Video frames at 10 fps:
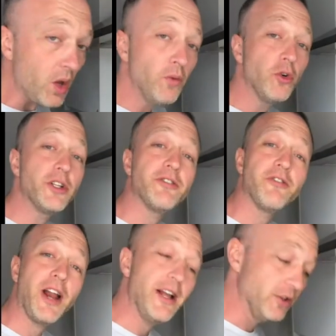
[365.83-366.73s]
All the different
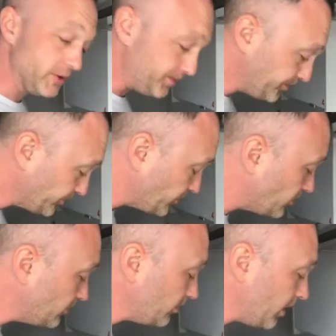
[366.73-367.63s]
flavours.
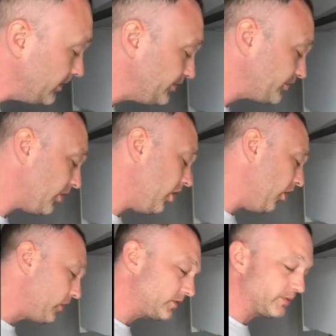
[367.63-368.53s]
Oh,
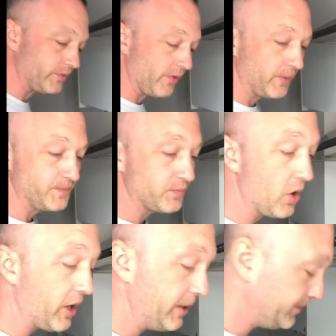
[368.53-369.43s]

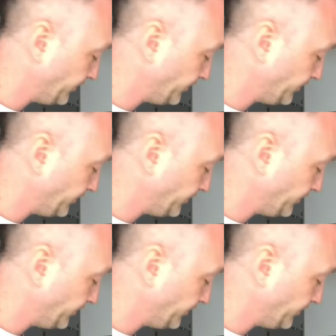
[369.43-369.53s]
okay.